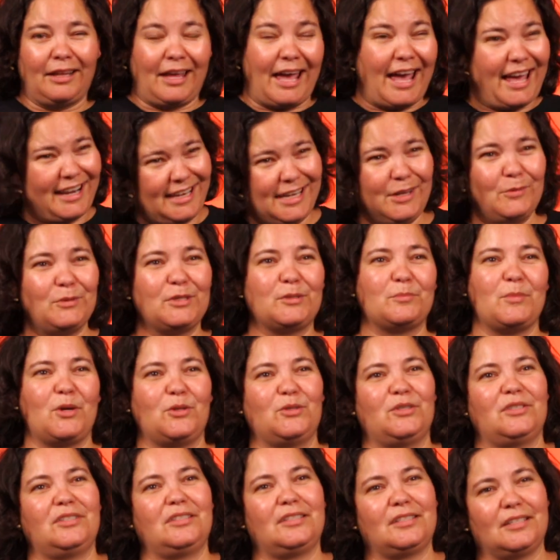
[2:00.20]
And he was
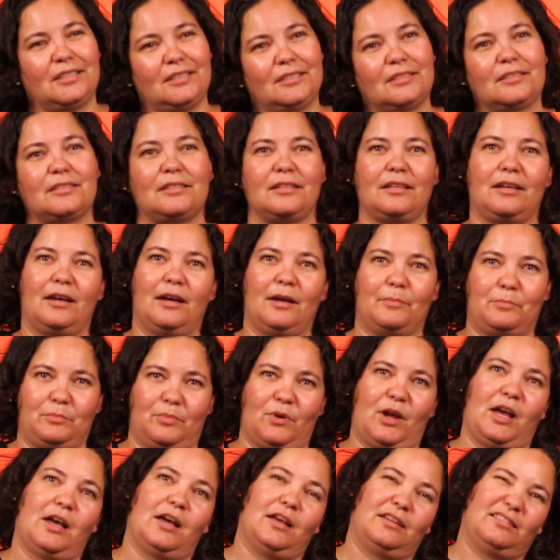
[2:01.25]
Moses'
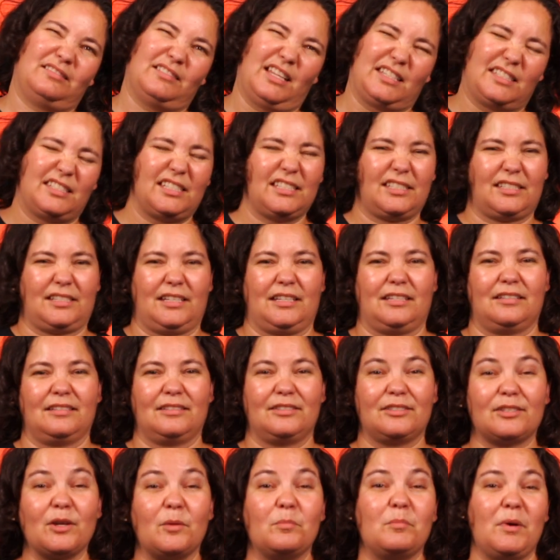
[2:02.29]
assistant.
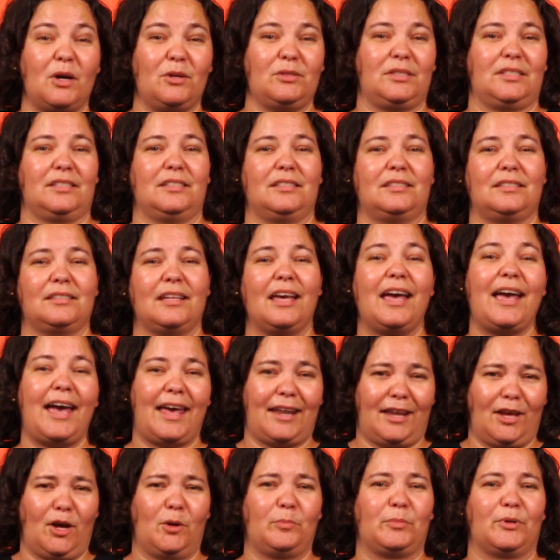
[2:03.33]
So Moses
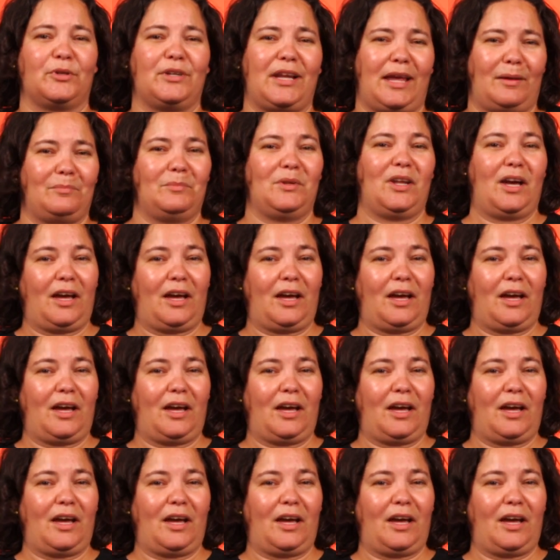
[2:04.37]
had a helper named